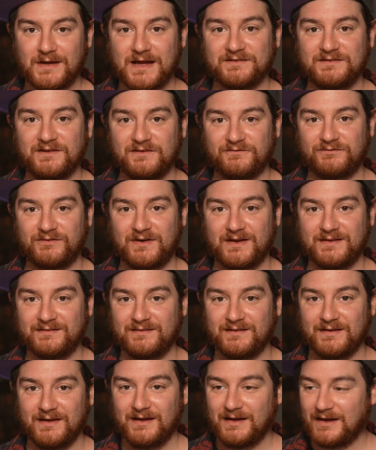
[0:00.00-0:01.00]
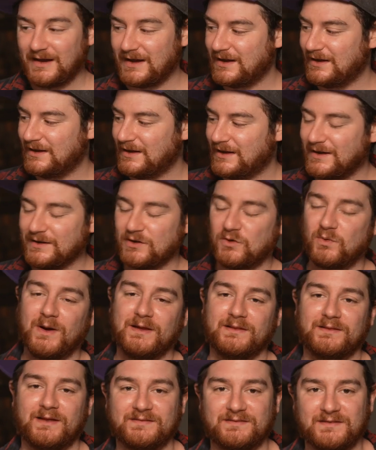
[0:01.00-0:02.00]
that's it, friends. I
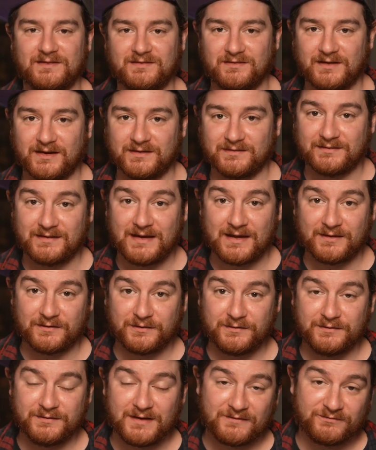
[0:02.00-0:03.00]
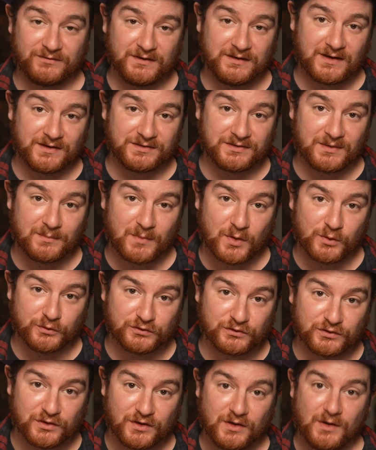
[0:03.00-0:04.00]
quite like these lights. Now, they're definitely not the
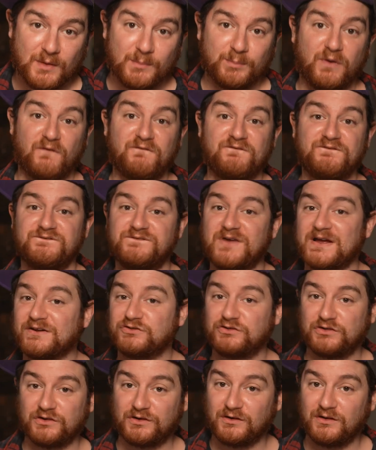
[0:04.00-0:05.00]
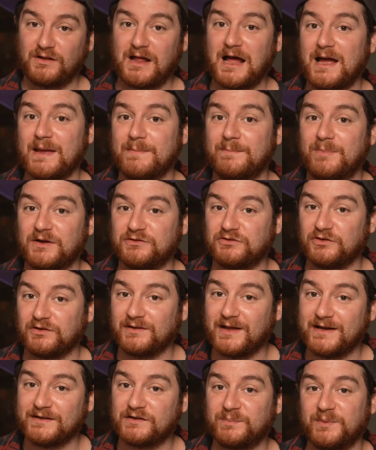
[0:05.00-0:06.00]
most professional high budget
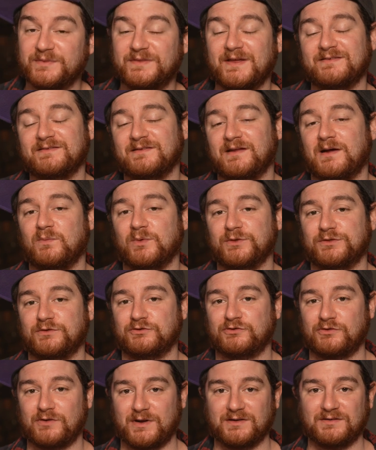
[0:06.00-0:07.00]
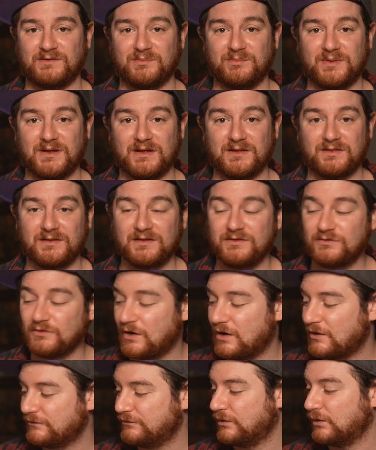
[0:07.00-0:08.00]
lights, but that's not what they're trying to be. These
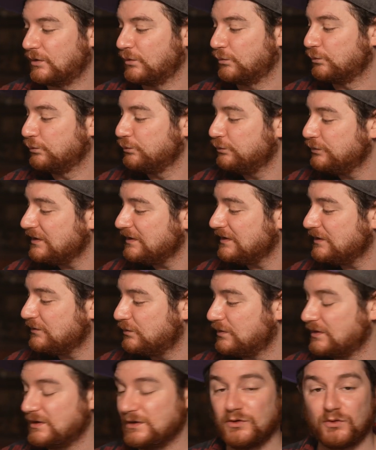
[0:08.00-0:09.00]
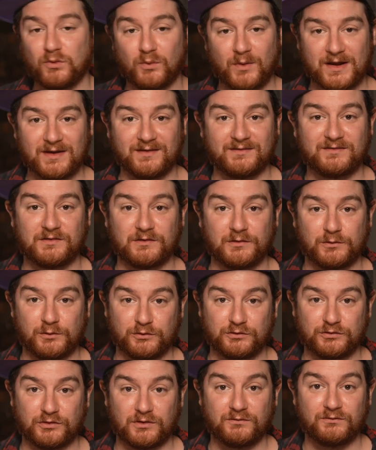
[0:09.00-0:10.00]
offer a really, really great
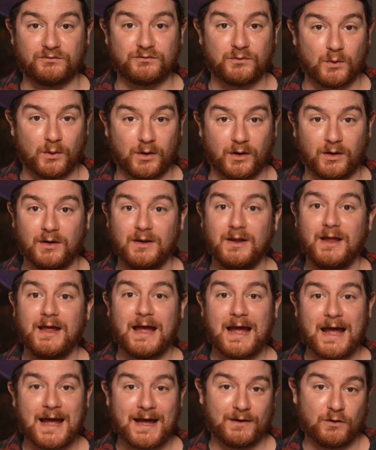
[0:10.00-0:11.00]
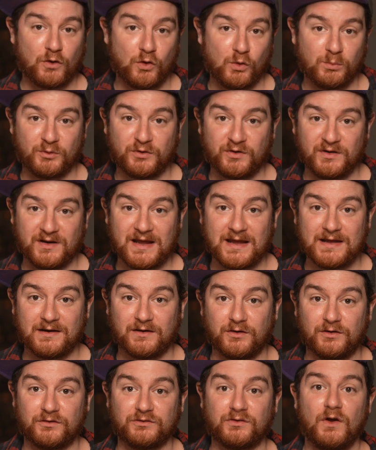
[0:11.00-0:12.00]
solution for at-home
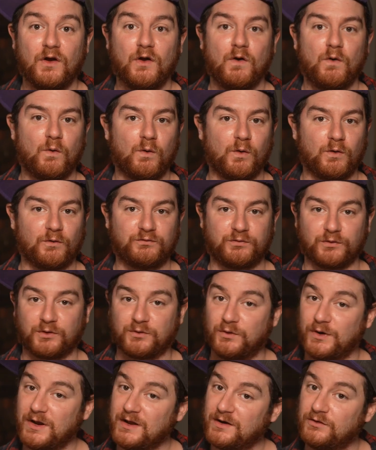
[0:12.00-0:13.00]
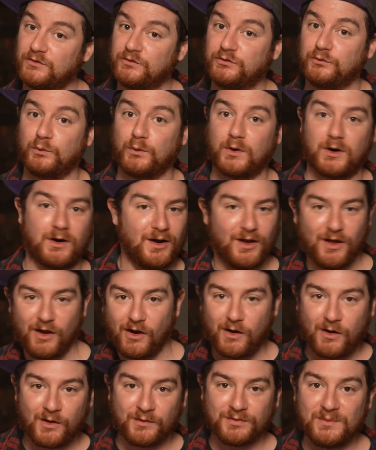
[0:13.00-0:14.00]
creators or for creators who are
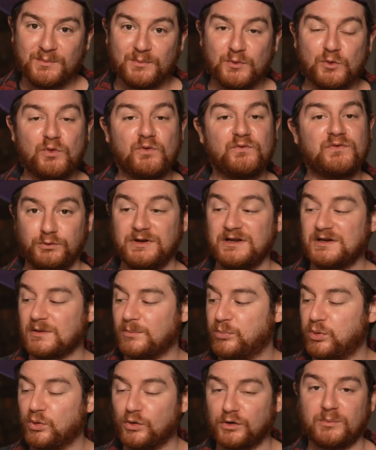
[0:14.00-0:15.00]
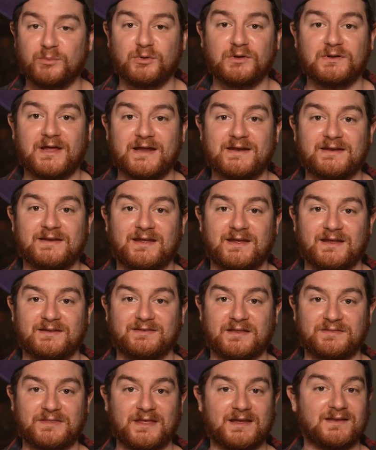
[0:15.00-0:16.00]
on the move, who need a portable light kit
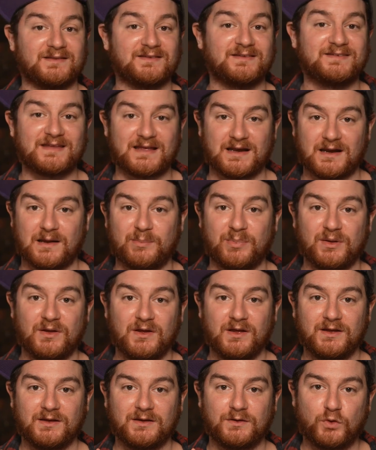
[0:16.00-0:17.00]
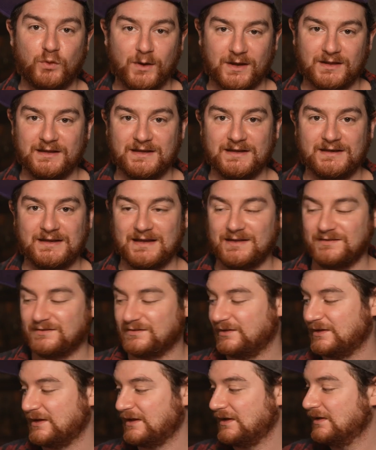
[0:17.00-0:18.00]
that they can set up quickly and
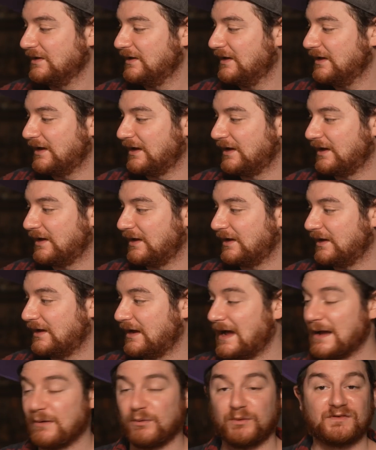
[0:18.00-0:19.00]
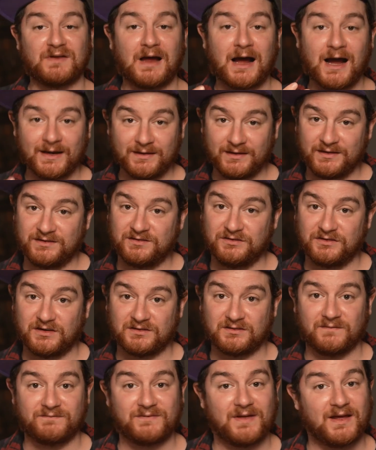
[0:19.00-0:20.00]
easily. I would highly
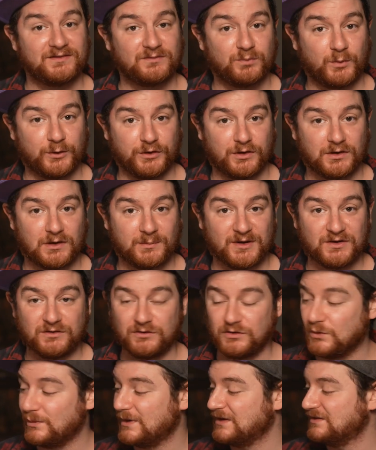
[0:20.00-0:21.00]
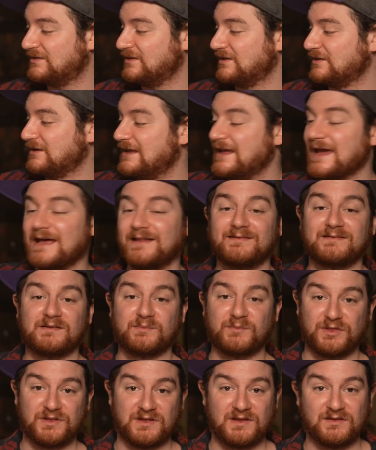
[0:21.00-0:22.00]
suggest, if that's what you're going to be doing, to get
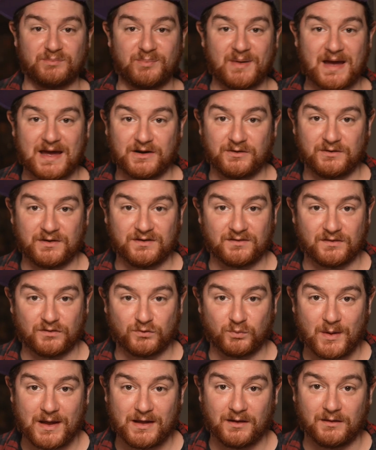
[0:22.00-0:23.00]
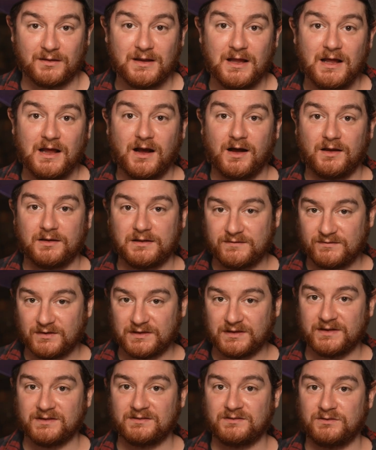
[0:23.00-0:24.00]
some of these batteries as well. I'll leave a
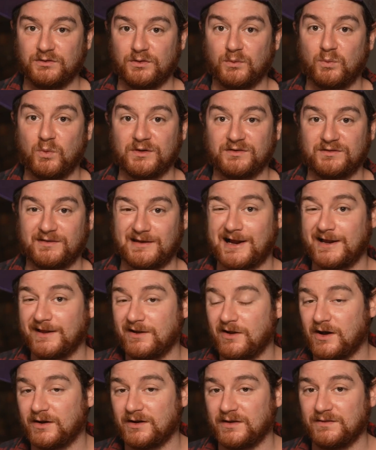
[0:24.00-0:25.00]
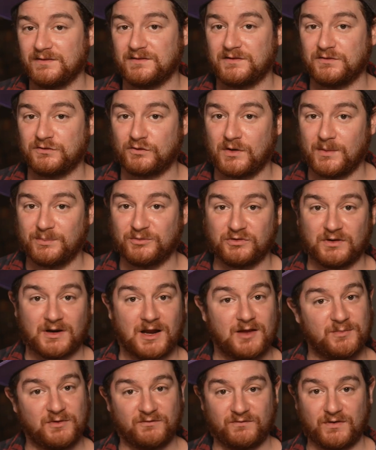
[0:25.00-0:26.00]
link to the ones that I got in the description.
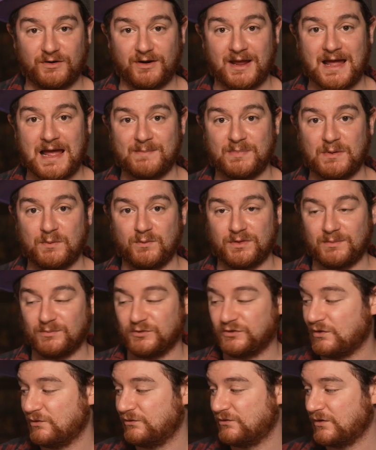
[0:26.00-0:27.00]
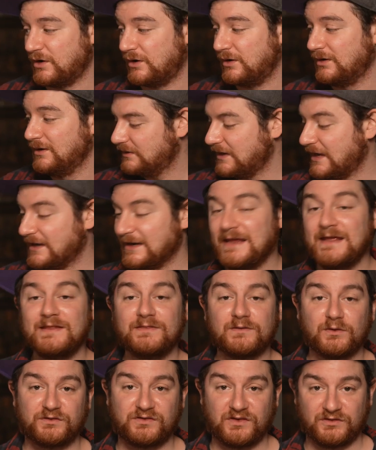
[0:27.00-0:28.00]
I've been very happy with them so far. And
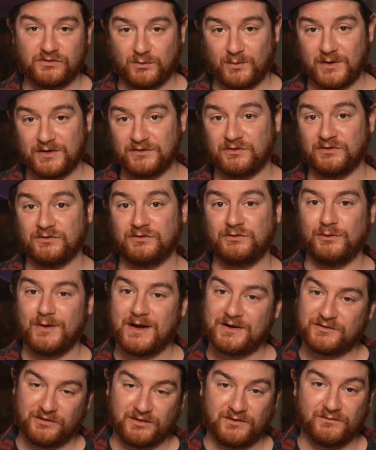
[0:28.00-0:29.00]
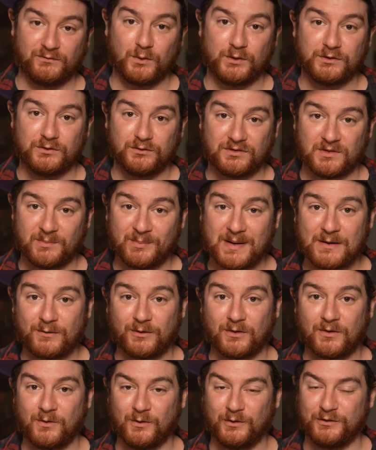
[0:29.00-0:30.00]
in those situations, to actually avoid using the
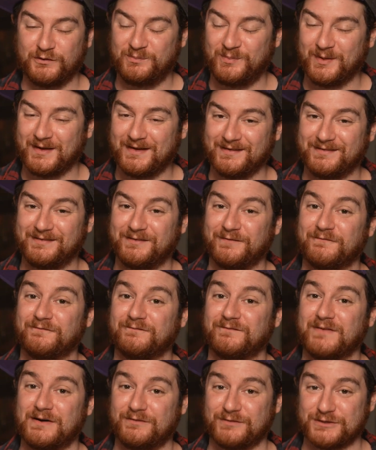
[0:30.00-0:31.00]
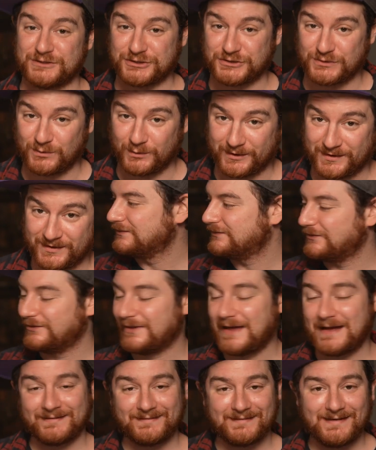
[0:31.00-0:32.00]
power cords because they're very short. So
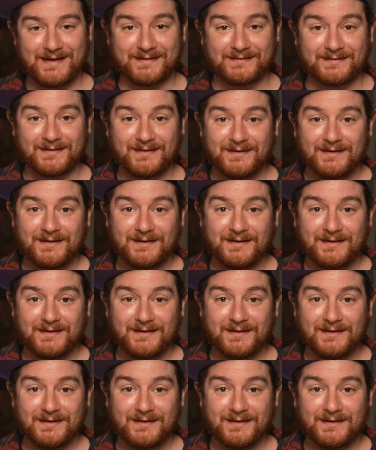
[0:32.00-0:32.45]
that's it.